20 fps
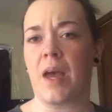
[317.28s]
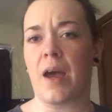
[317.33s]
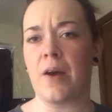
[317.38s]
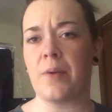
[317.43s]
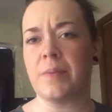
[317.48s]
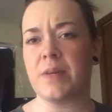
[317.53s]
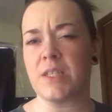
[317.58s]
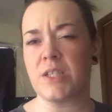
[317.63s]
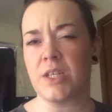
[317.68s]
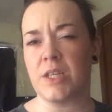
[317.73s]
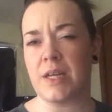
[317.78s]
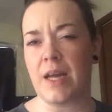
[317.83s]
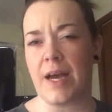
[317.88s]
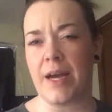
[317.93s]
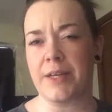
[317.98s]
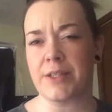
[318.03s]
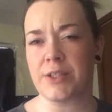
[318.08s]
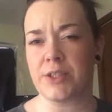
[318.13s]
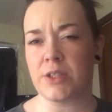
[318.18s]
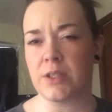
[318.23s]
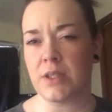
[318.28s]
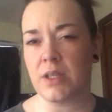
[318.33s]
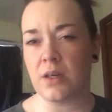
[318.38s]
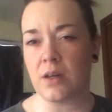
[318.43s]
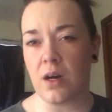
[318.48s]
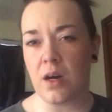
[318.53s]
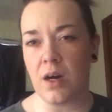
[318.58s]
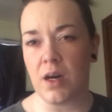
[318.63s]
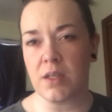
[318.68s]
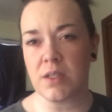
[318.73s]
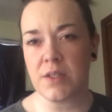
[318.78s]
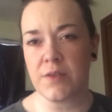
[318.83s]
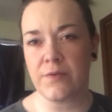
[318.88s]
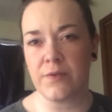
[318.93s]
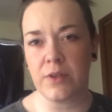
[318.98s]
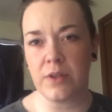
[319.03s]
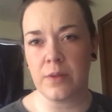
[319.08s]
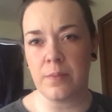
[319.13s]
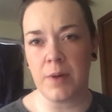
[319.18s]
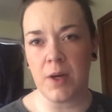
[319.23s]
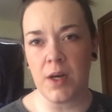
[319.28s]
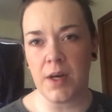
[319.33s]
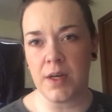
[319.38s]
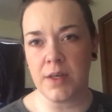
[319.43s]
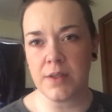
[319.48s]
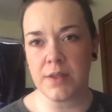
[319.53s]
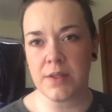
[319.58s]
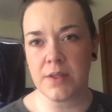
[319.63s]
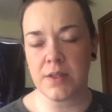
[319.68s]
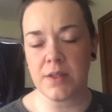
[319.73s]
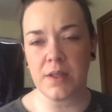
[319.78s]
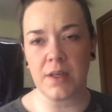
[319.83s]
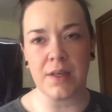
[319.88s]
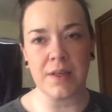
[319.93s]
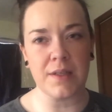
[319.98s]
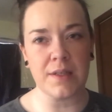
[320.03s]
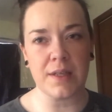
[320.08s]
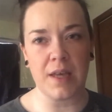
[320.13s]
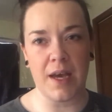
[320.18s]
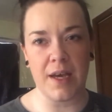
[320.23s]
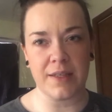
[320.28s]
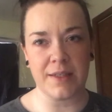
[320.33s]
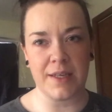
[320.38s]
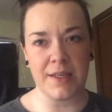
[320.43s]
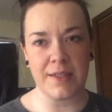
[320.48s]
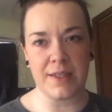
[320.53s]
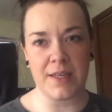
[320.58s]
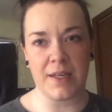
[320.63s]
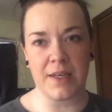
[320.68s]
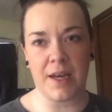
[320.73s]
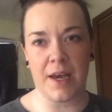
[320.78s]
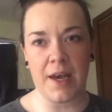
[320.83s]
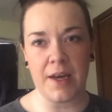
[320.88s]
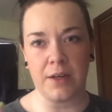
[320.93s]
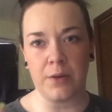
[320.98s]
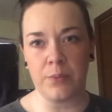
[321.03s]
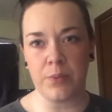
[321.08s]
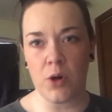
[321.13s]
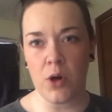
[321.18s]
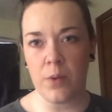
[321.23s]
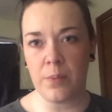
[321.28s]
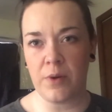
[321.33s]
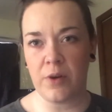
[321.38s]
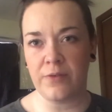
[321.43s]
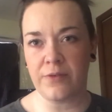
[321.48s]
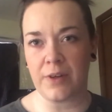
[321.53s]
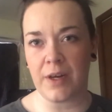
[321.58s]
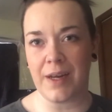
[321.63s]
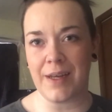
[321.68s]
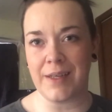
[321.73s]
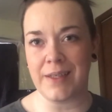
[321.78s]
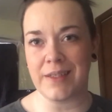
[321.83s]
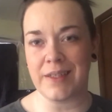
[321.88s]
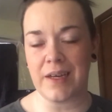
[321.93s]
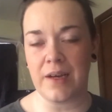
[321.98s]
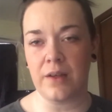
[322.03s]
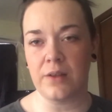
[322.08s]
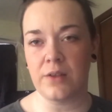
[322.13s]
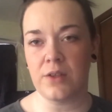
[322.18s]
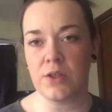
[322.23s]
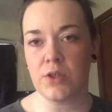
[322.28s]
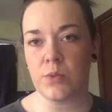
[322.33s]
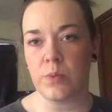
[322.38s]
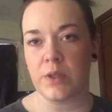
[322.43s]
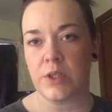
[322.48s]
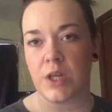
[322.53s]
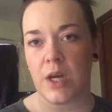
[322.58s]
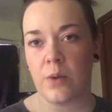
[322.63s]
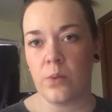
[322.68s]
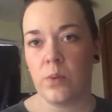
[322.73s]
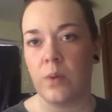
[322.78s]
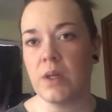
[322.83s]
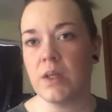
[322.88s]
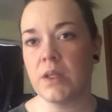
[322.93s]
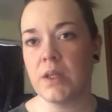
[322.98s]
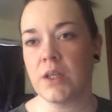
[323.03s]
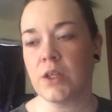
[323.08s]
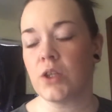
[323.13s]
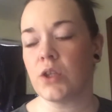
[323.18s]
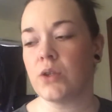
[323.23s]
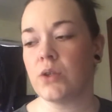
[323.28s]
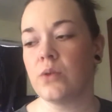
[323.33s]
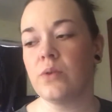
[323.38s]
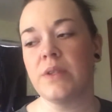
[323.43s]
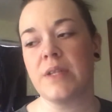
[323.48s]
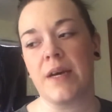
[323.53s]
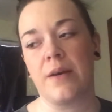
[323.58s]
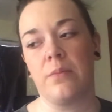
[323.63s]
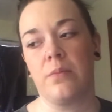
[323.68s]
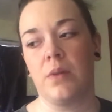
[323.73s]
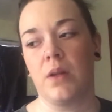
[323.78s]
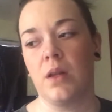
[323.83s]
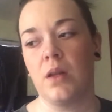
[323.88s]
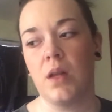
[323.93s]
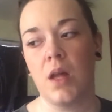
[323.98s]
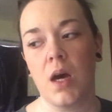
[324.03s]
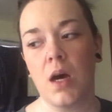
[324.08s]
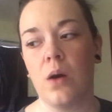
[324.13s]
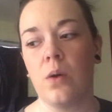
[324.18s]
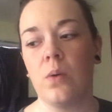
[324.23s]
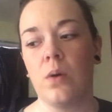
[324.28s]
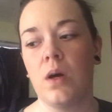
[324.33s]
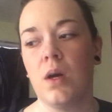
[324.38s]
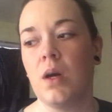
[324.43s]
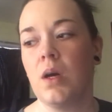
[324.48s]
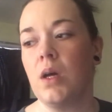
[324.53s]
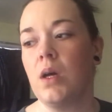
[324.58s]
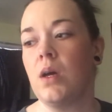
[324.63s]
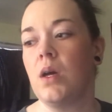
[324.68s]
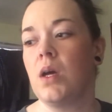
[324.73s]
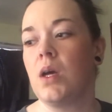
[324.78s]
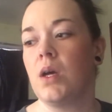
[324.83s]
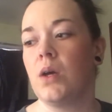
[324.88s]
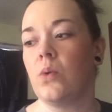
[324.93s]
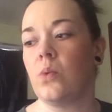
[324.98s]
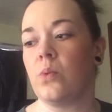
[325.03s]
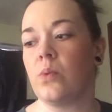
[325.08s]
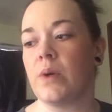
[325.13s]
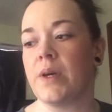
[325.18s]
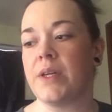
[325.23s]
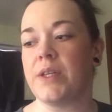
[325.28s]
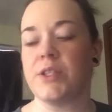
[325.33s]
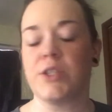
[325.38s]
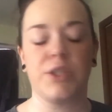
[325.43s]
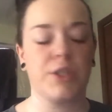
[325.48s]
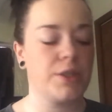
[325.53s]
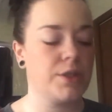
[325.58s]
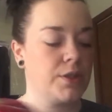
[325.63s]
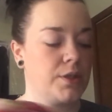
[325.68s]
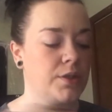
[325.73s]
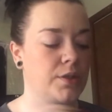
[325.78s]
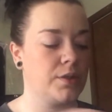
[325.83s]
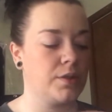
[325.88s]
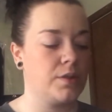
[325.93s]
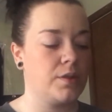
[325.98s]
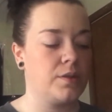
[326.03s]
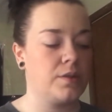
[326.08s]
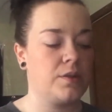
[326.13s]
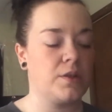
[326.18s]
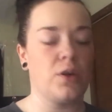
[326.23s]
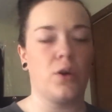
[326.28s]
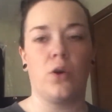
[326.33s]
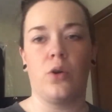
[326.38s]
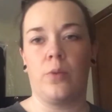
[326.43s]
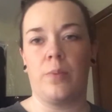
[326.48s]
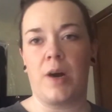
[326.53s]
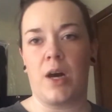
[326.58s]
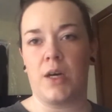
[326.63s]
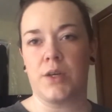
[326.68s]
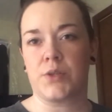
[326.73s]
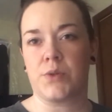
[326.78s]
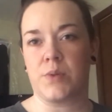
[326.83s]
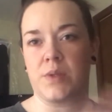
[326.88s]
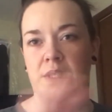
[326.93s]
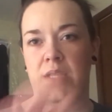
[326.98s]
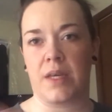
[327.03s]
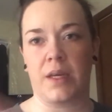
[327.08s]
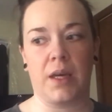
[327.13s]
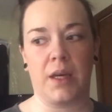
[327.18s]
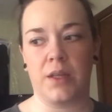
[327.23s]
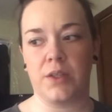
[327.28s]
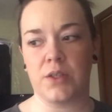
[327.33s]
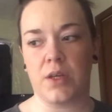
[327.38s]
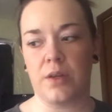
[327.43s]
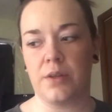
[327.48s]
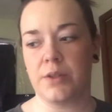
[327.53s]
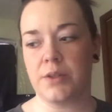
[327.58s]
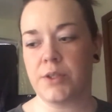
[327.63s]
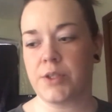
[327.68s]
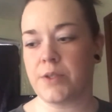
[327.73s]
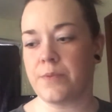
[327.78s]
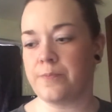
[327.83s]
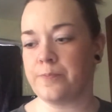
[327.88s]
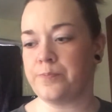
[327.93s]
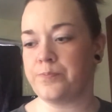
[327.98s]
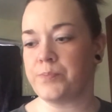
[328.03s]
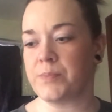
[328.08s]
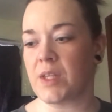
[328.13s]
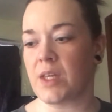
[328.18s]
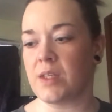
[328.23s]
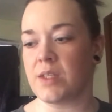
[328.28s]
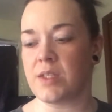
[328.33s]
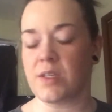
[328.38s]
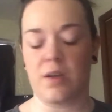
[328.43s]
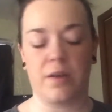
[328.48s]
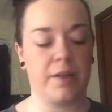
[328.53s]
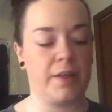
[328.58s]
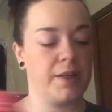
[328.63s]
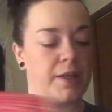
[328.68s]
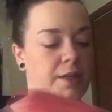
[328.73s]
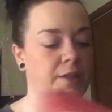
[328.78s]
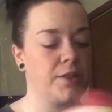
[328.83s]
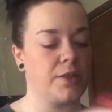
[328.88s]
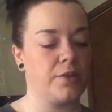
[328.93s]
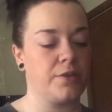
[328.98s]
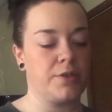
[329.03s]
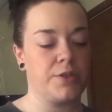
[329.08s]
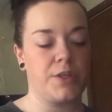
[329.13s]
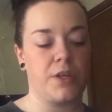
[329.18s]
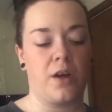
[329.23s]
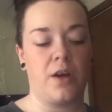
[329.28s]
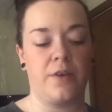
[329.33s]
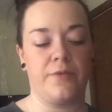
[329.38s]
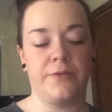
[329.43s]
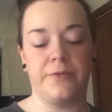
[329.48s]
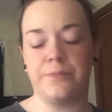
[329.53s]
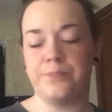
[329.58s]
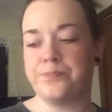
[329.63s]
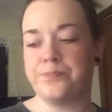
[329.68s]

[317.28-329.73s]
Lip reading: how much it actually costs for the box, because as I said, I had a promo for $8, which I will include down below, which the whole box was like $8. It's not like $8 off.